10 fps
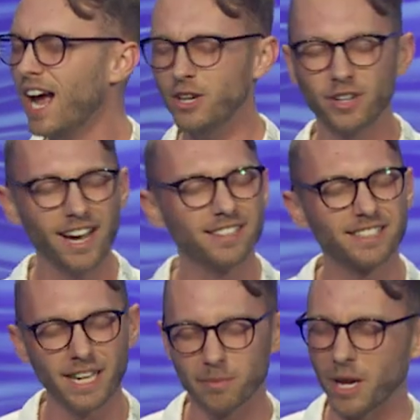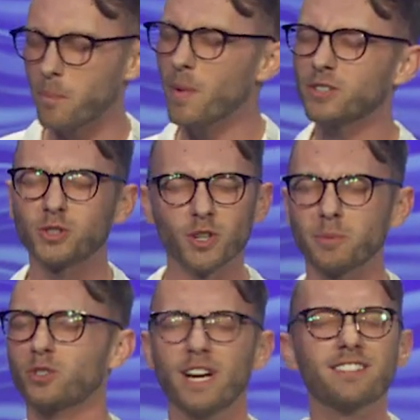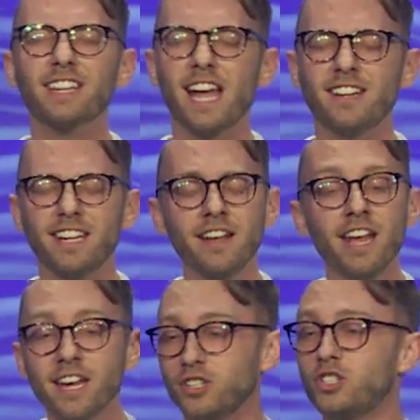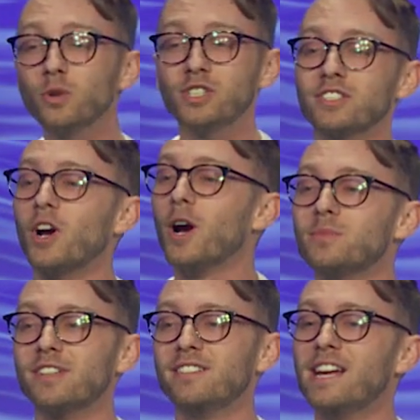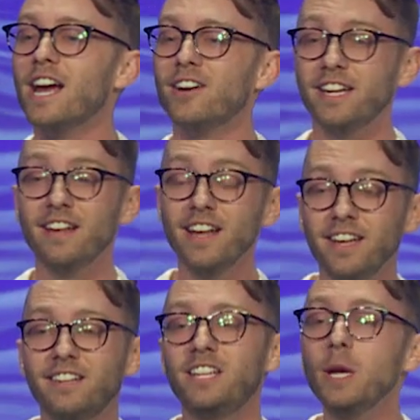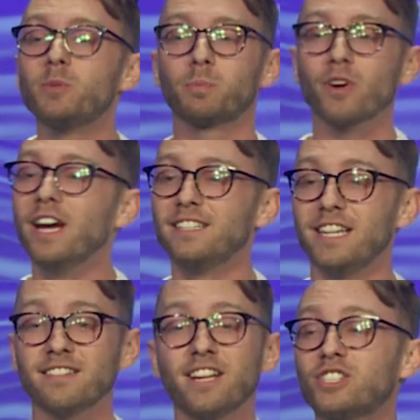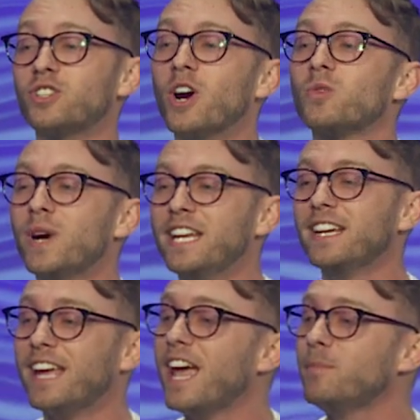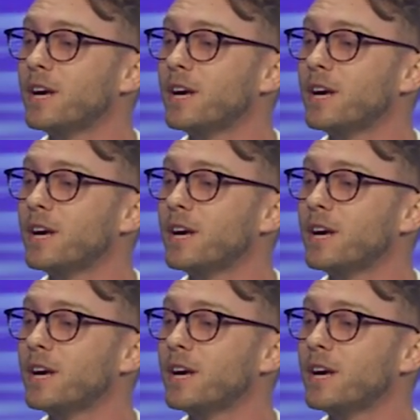And you kind of see him like muster up strength again, and he, he shoots his arms in the air and he, he keeps praising, and they start winning again.